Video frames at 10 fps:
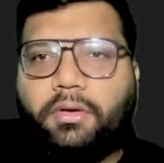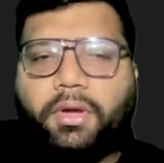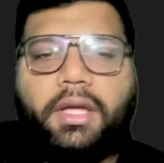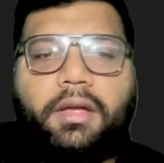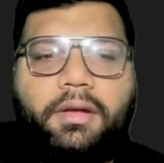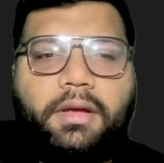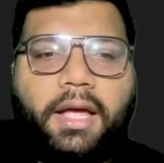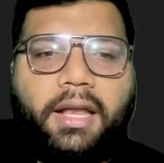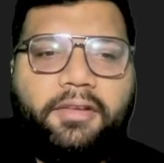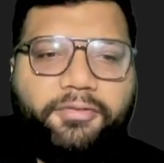Okay,
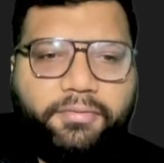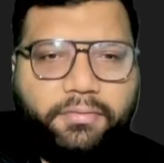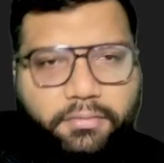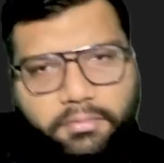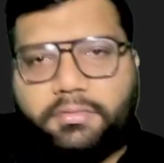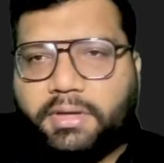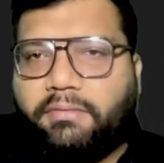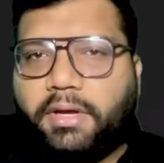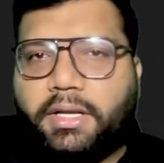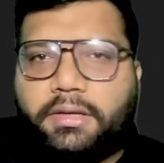and if
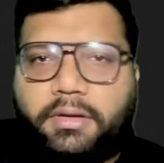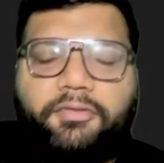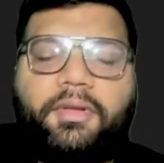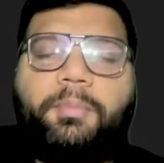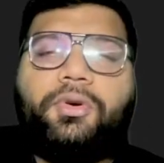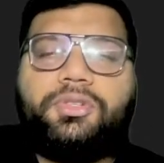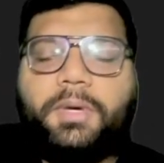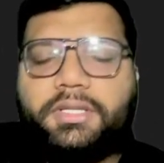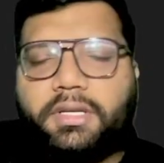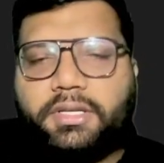the
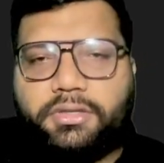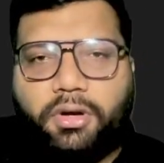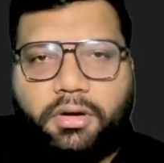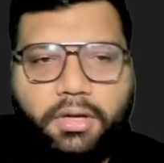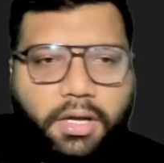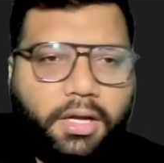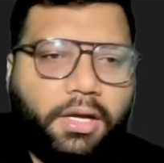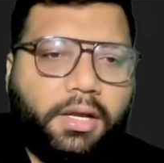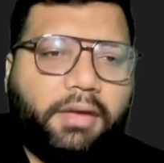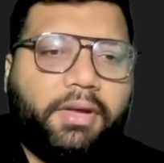postmaster is not
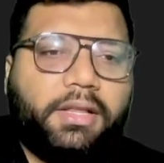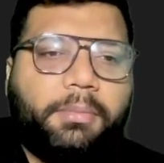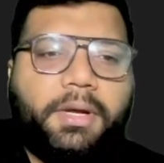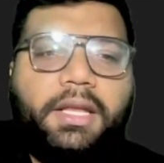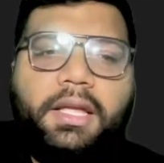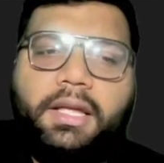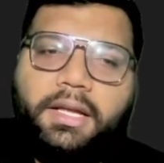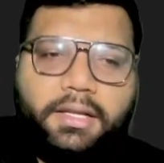giving the money,